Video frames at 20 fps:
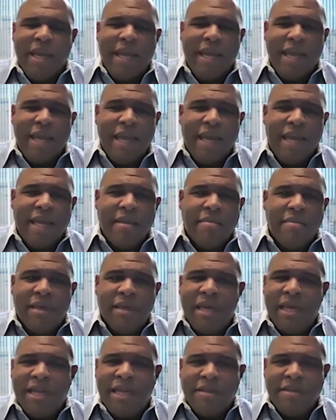
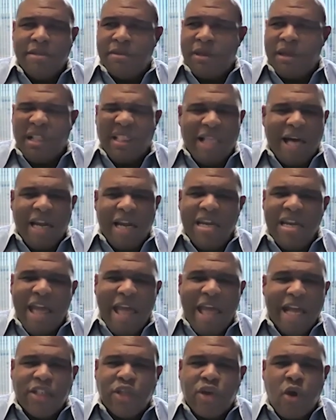And is a lot of
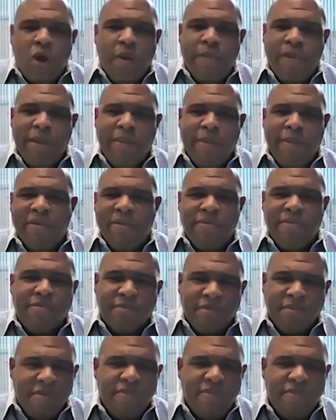NASCAR people have,